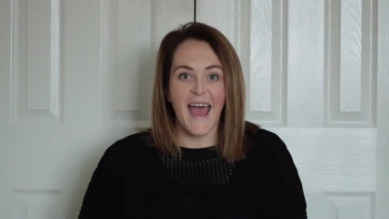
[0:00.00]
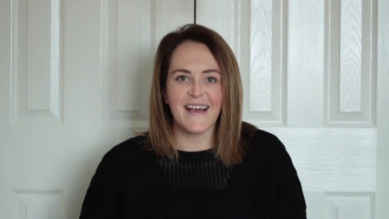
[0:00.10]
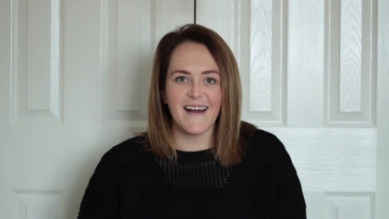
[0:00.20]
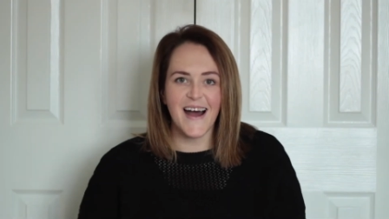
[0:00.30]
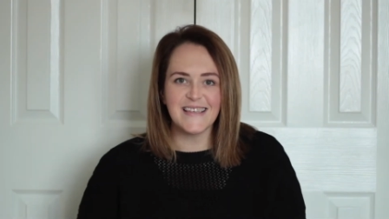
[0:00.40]

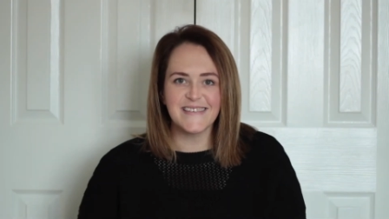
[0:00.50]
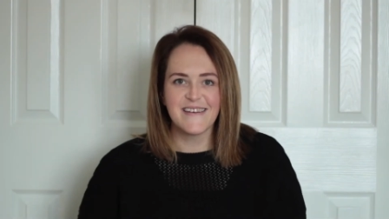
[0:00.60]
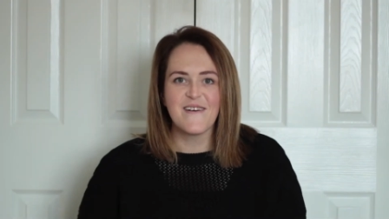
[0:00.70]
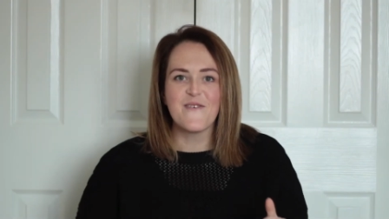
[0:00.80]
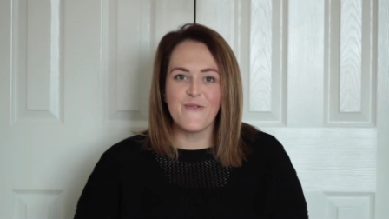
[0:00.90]
Hey guys,
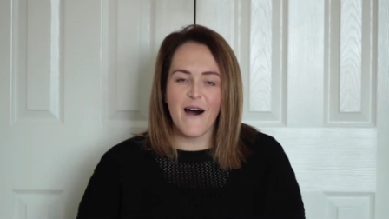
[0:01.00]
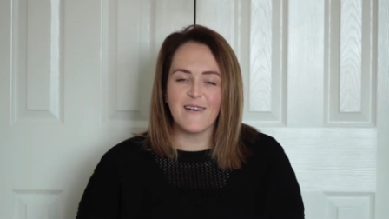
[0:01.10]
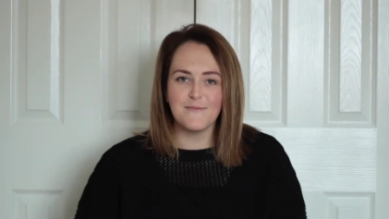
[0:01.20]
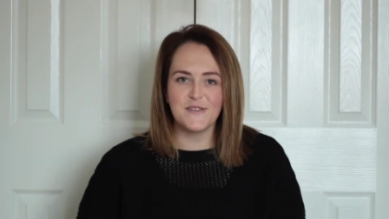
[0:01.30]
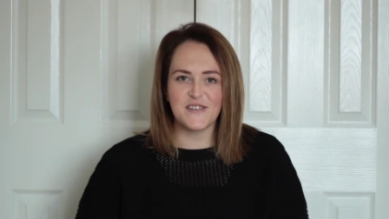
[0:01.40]

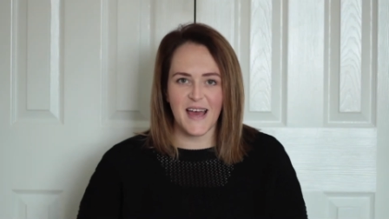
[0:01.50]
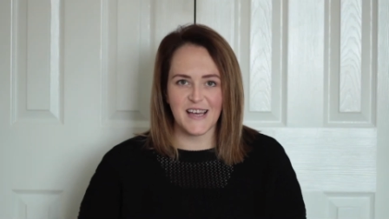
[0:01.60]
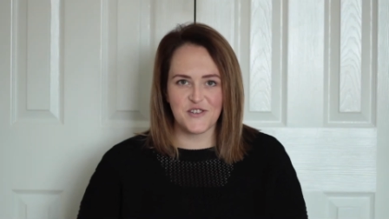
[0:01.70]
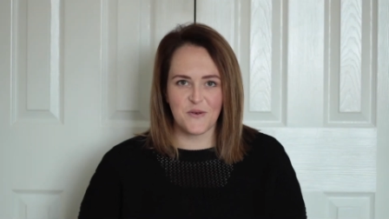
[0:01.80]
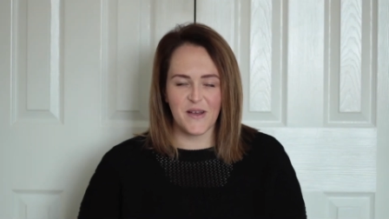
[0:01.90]
welcome to
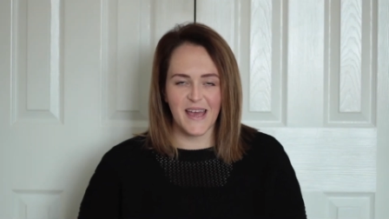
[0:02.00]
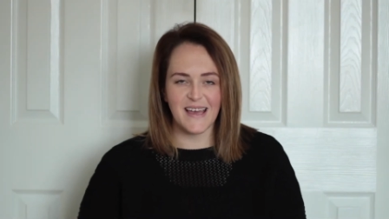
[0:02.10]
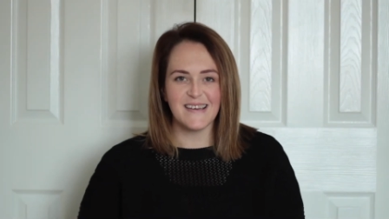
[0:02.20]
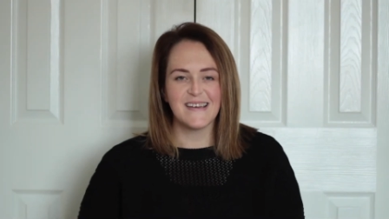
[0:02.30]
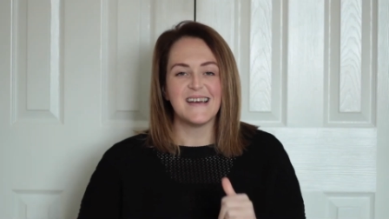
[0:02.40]
Tash
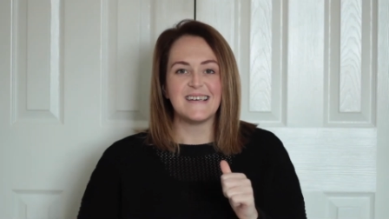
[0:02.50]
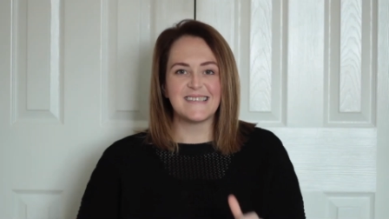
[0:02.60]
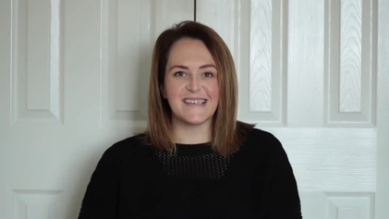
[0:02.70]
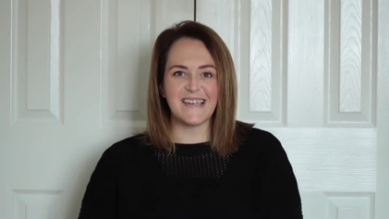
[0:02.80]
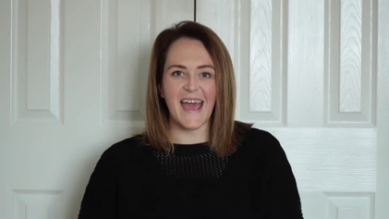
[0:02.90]
Talking.
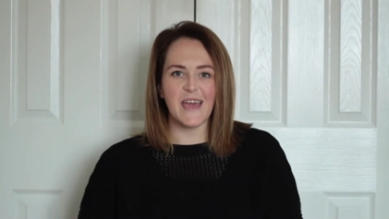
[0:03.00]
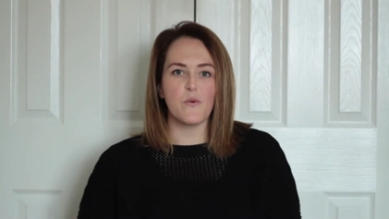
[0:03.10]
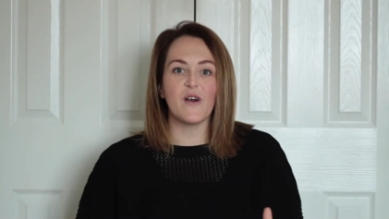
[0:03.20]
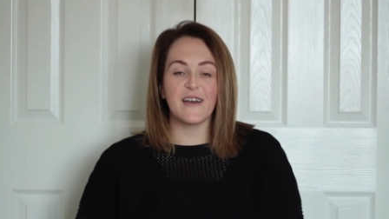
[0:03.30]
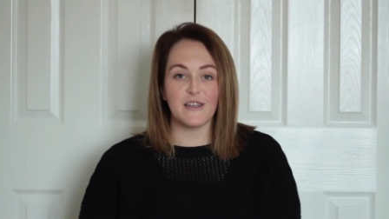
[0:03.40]
Today
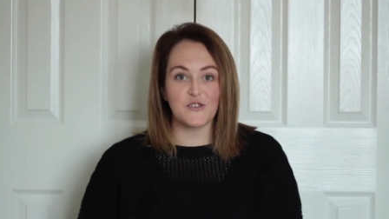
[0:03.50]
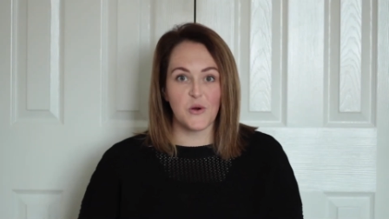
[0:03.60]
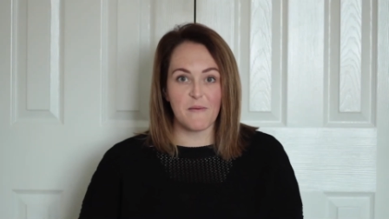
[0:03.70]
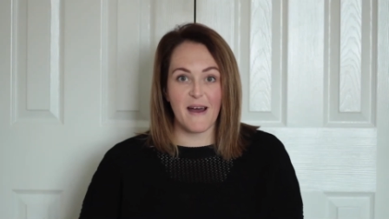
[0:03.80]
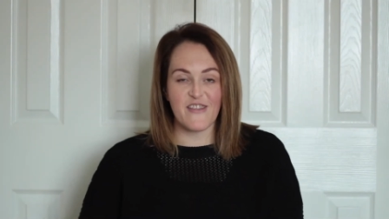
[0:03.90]
we're going to
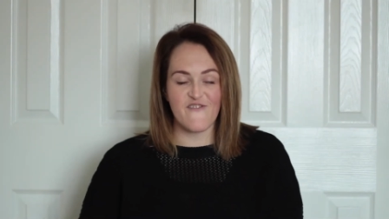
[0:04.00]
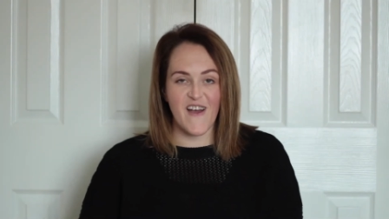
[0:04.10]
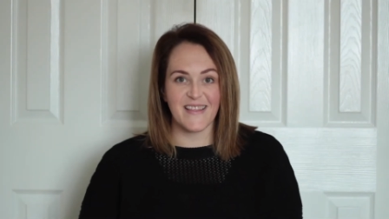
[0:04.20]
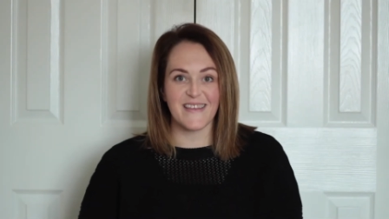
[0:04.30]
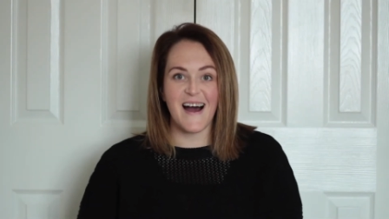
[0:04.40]
talk about the
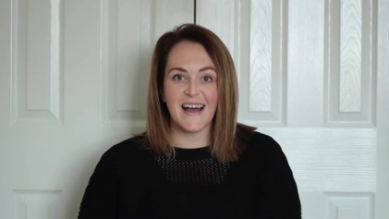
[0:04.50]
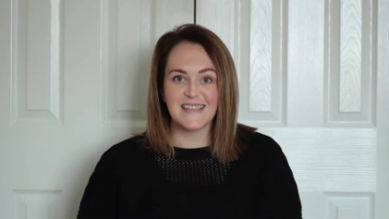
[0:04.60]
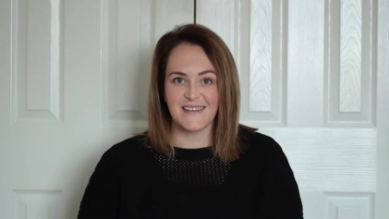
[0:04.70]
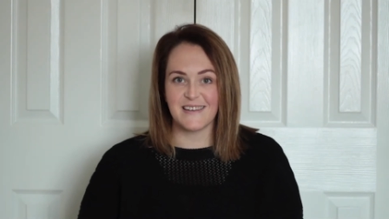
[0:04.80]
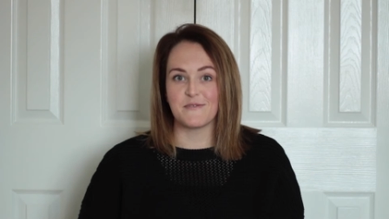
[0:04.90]
fact that I
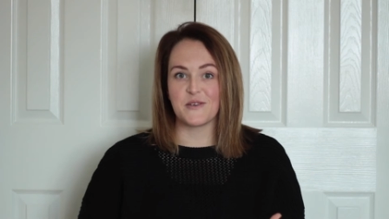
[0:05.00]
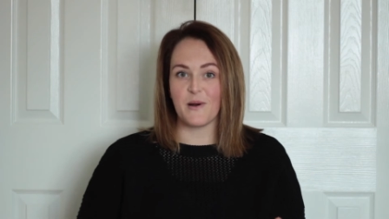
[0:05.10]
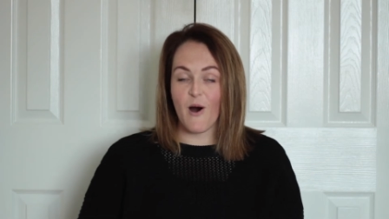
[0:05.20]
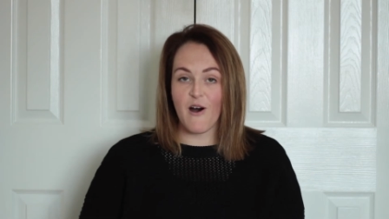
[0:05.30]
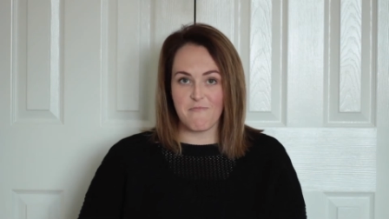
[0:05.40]
signed up to
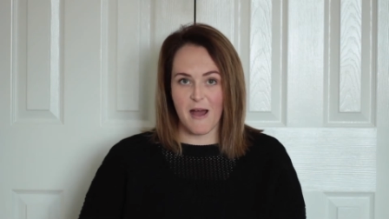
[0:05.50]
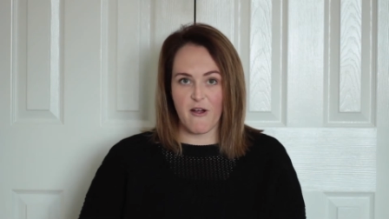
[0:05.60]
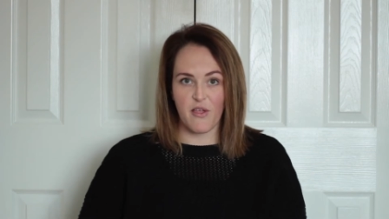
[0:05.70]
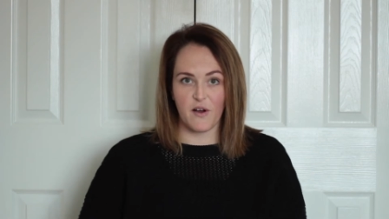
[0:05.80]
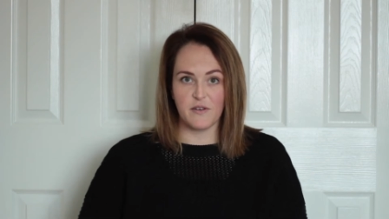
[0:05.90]
a half
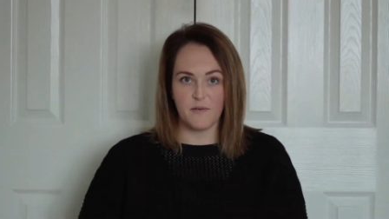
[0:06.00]
marathon.